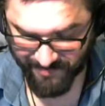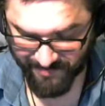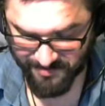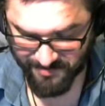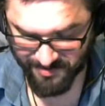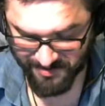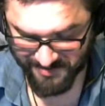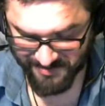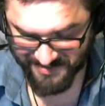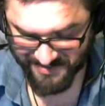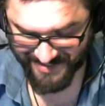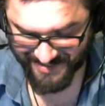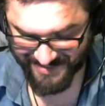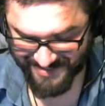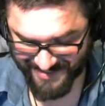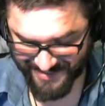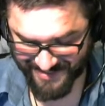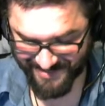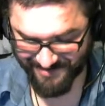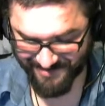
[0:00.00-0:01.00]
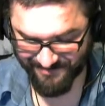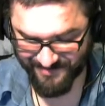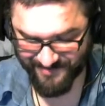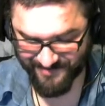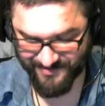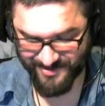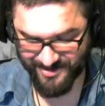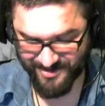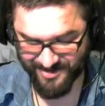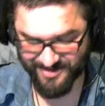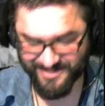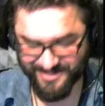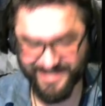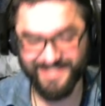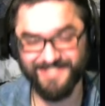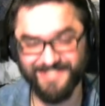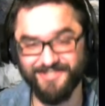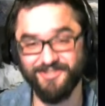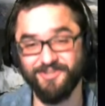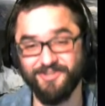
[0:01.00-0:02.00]
card deck than in a 50 card deck
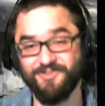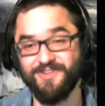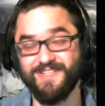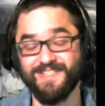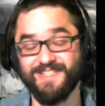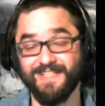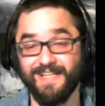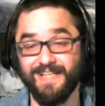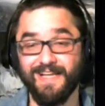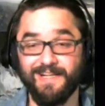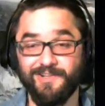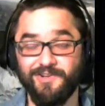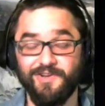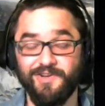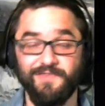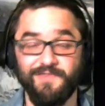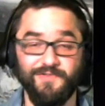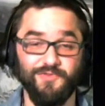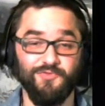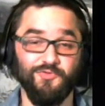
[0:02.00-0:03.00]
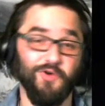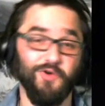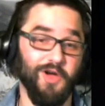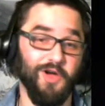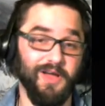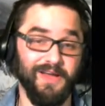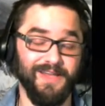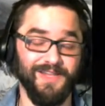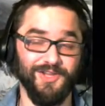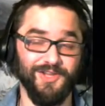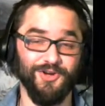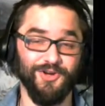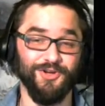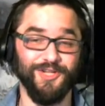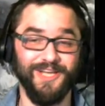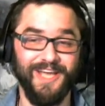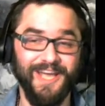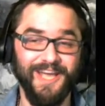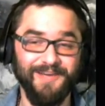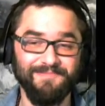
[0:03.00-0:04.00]
to decrease the likelihood of you drawing it in the early
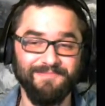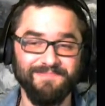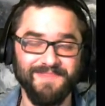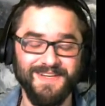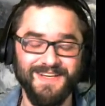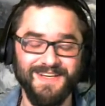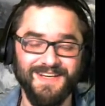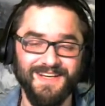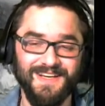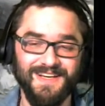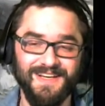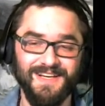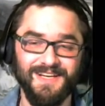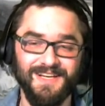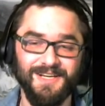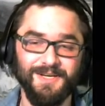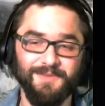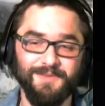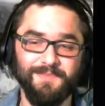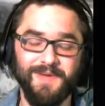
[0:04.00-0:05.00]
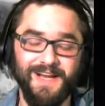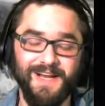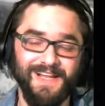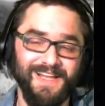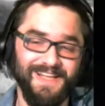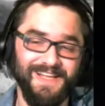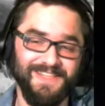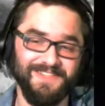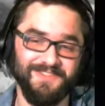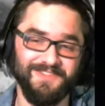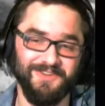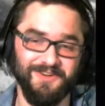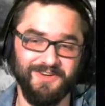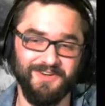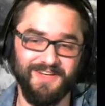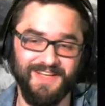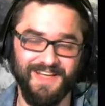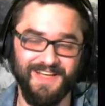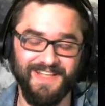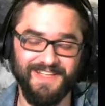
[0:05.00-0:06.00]
game. But I like this card.
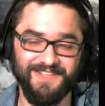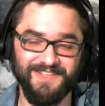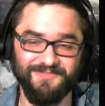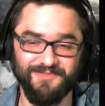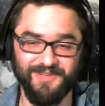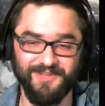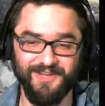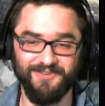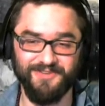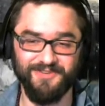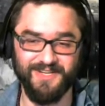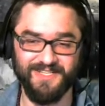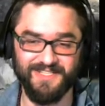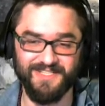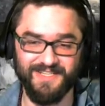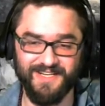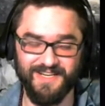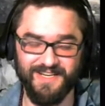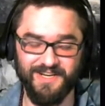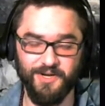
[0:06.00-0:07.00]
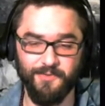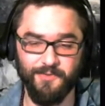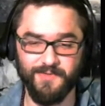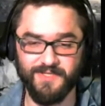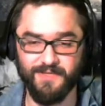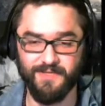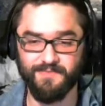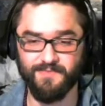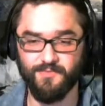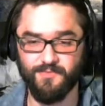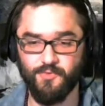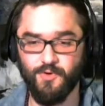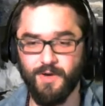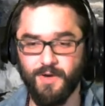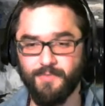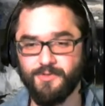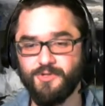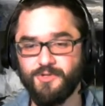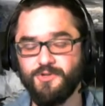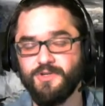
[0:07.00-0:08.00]
I think it's really interesting, and it opens up some cool
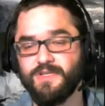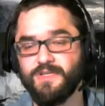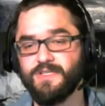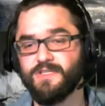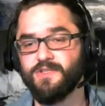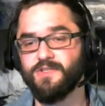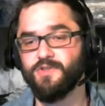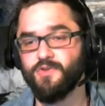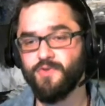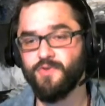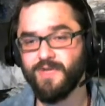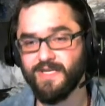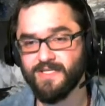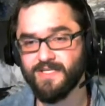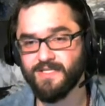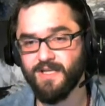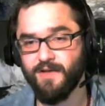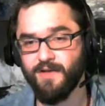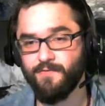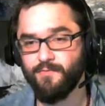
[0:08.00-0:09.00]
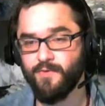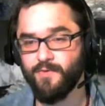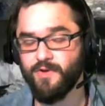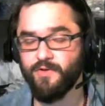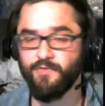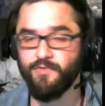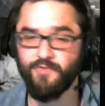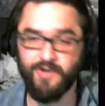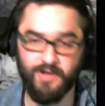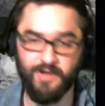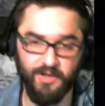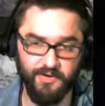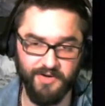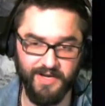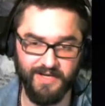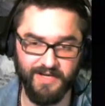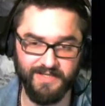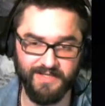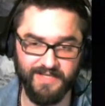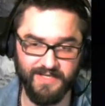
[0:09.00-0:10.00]
opportunities to do neat stuff when your 3 color
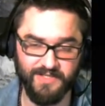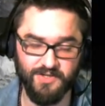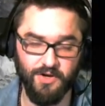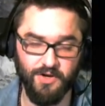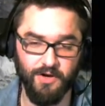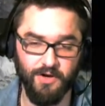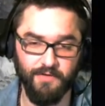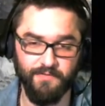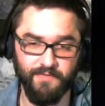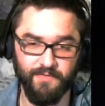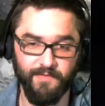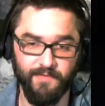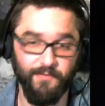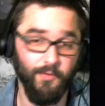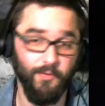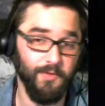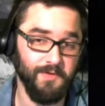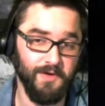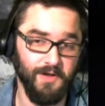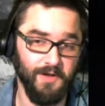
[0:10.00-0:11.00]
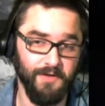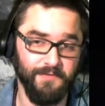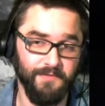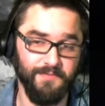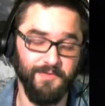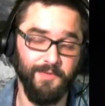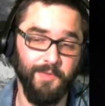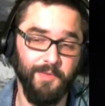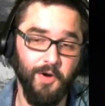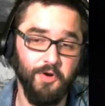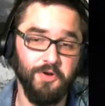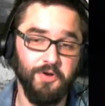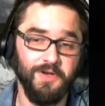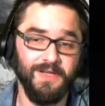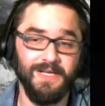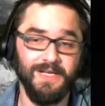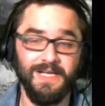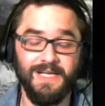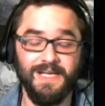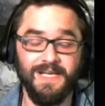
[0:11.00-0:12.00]
deck takes a card from the 4th color from your opponent,
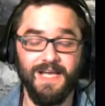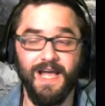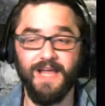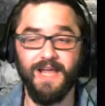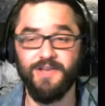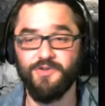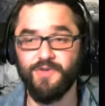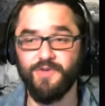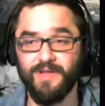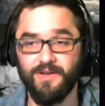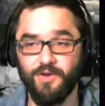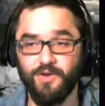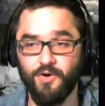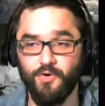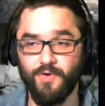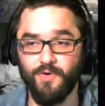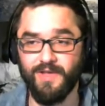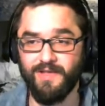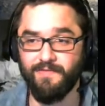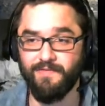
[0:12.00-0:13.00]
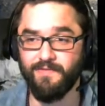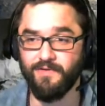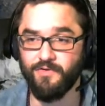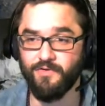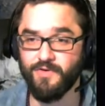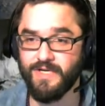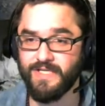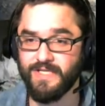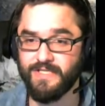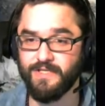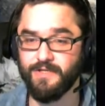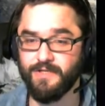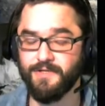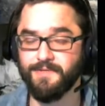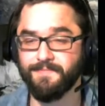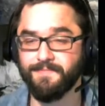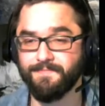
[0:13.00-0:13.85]
and you get to go even crazier.